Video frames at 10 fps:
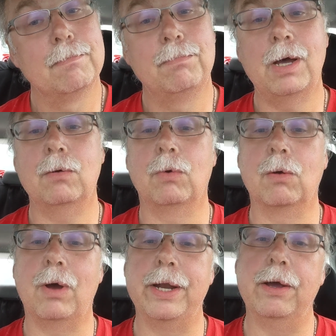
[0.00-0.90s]
But what do
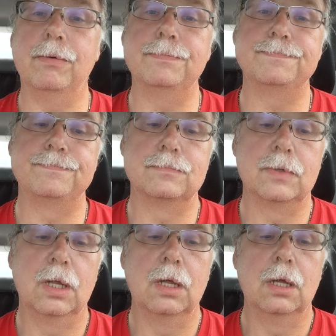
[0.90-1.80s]
I know?
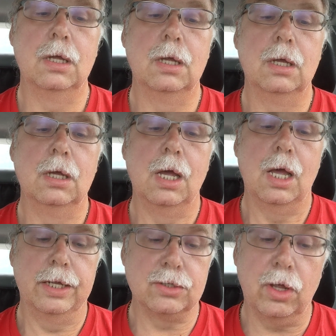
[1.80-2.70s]

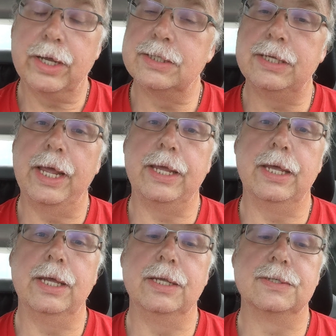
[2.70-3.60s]
That's all I could say
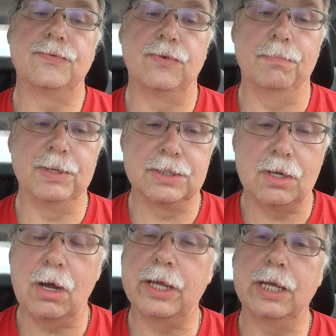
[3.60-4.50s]
is, from the
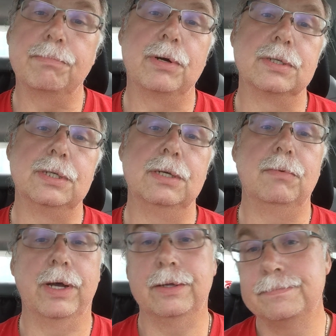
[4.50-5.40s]
stalking person,
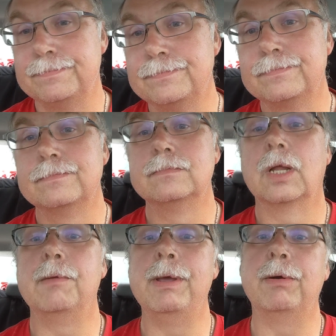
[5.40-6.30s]
well,
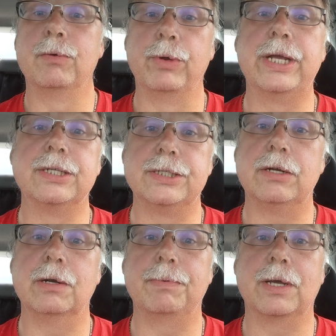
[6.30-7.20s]
you may want to
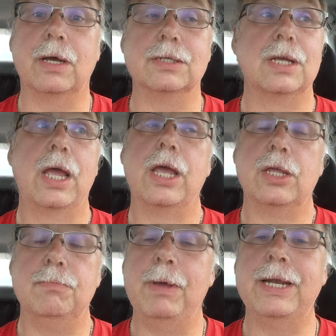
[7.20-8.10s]
reconsider it, because
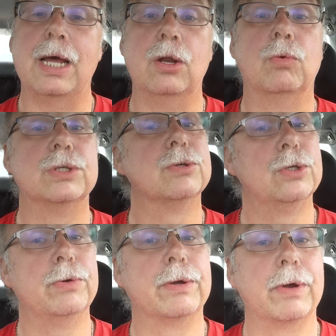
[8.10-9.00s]
you may not know what you're
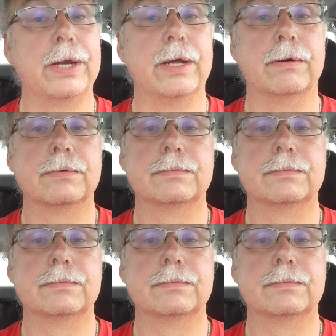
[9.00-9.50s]
doing right now.